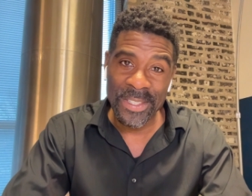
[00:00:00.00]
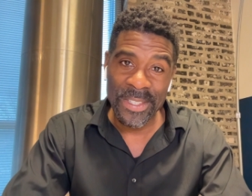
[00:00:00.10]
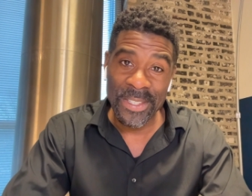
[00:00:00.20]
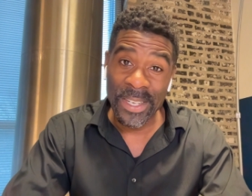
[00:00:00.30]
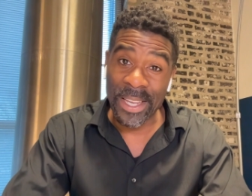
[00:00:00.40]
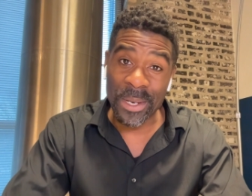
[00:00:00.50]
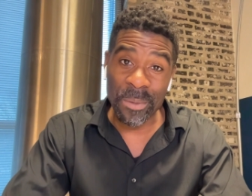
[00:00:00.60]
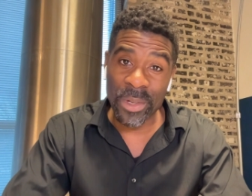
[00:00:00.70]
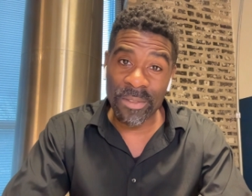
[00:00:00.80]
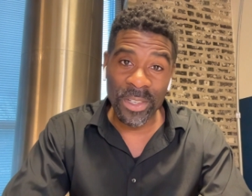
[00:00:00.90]
Getting
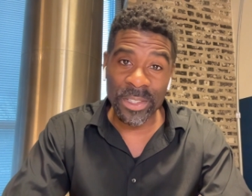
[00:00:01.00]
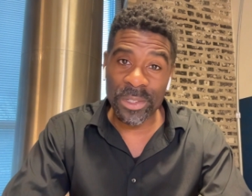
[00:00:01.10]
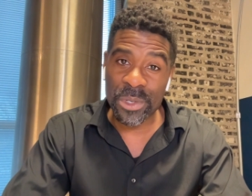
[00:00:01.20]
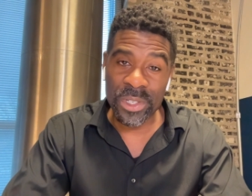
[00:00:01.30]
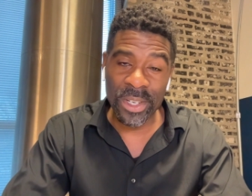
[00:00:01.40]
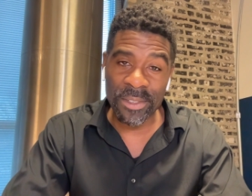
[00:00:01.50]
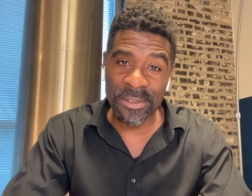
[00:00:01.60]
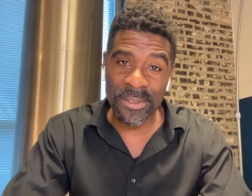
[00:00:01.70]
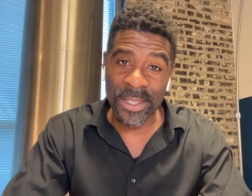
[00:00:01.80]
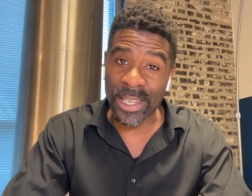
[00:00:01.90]
rid of other stuff
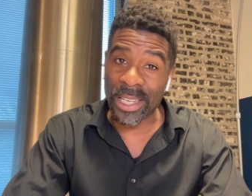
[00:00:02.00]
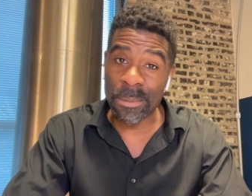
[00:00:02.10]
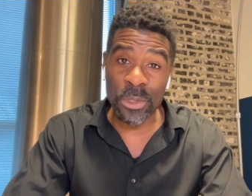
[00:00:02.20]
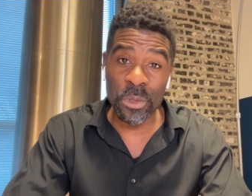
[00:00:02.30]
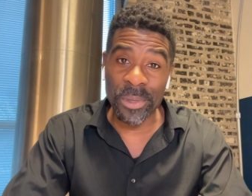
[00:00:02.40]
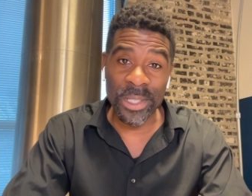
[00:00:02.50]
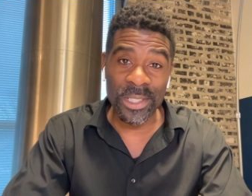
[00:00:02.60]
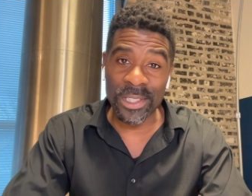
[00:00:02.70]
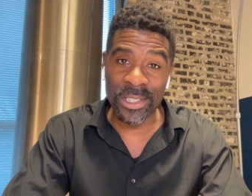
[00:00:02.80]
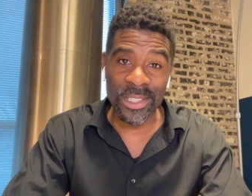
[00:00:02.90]
that keeps you busy
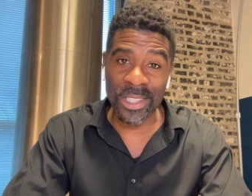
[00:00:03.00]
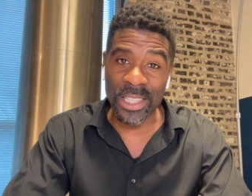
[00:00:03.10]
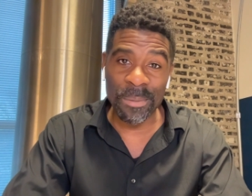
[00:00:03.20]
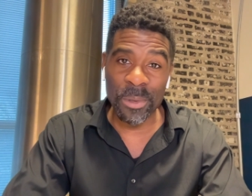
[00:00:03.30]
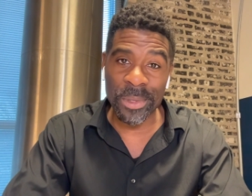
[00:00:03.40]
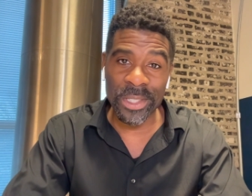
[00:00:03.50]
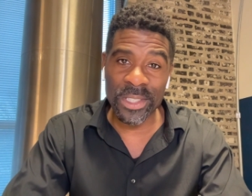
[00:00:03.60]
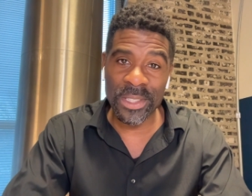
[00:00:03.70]
just to keep you busy.